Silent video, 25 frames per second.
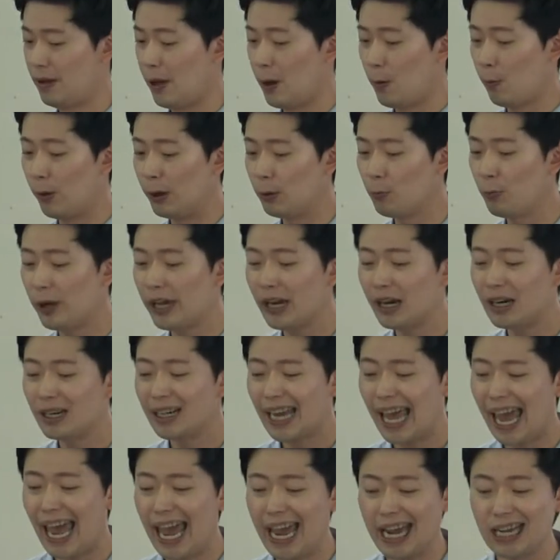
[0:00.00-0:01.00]
When we are
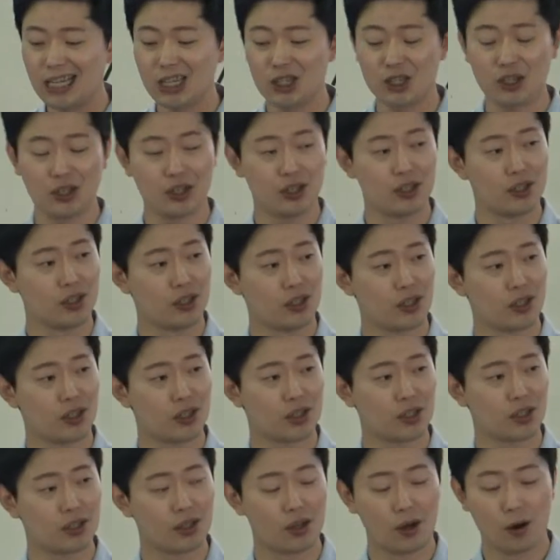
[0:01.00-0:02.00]

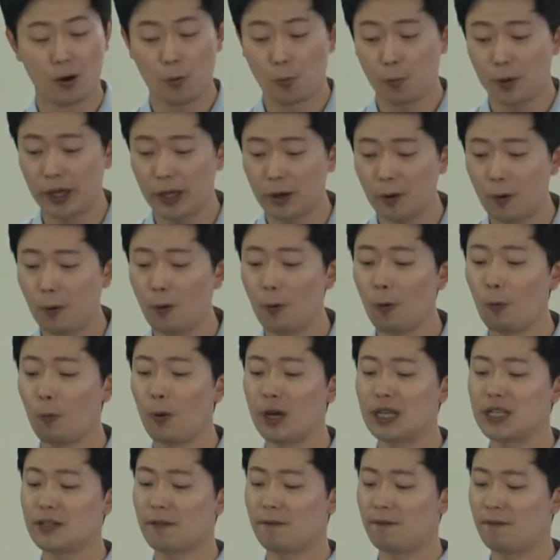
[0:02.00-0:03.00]
anxious, we
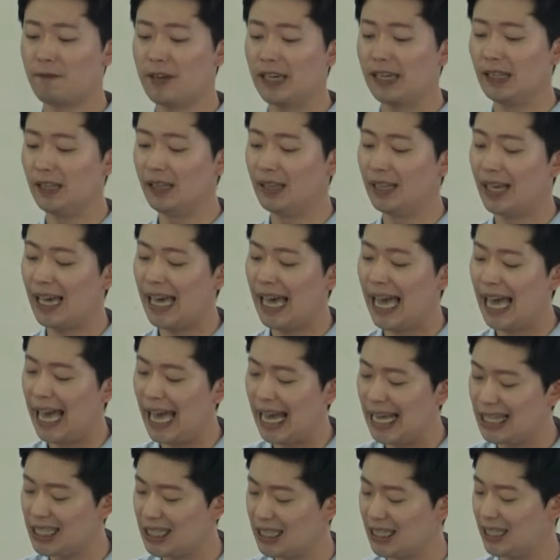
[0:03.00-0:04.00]
always feel
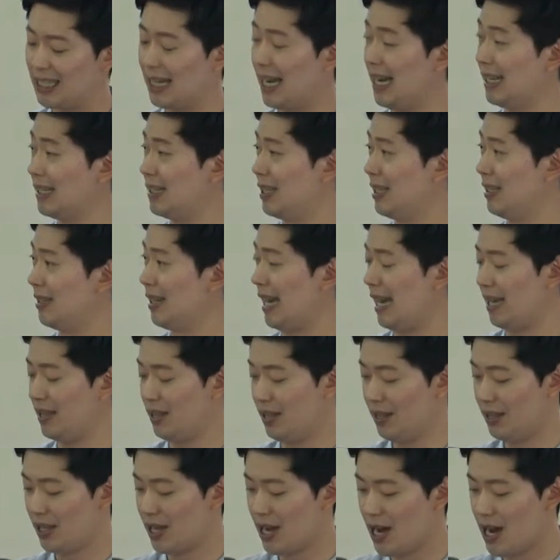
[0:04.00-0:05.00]
agitated
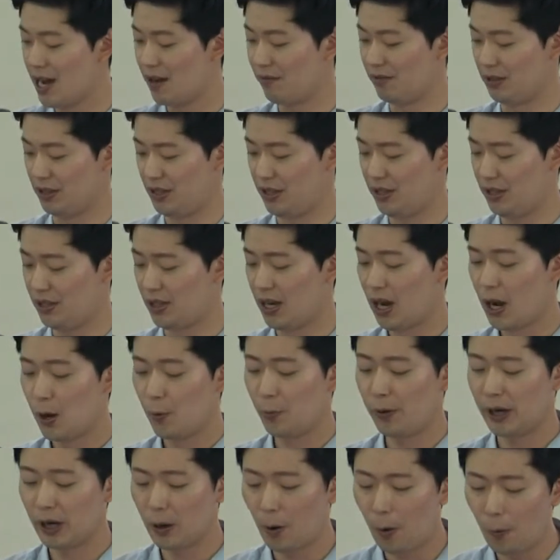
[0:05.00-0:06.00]
and nervous.
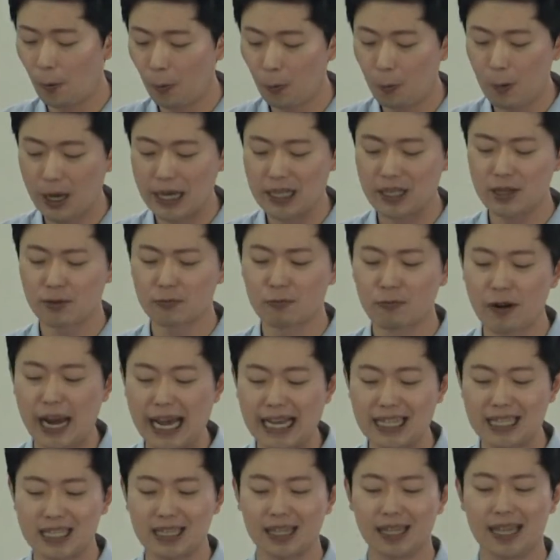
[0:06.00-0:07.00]
We are always
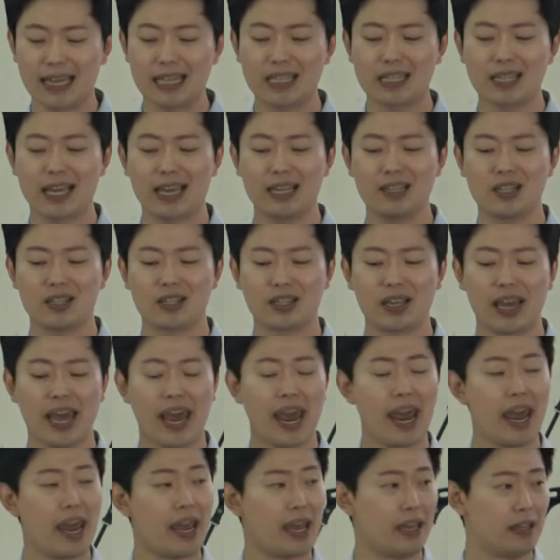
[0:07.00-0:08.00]
restless and
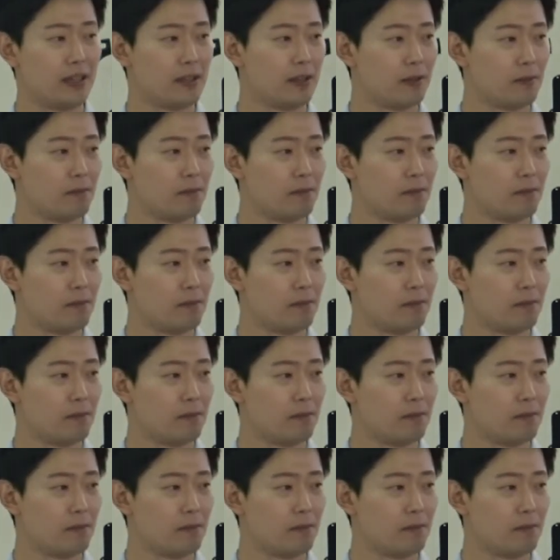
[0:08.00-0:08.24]
scared.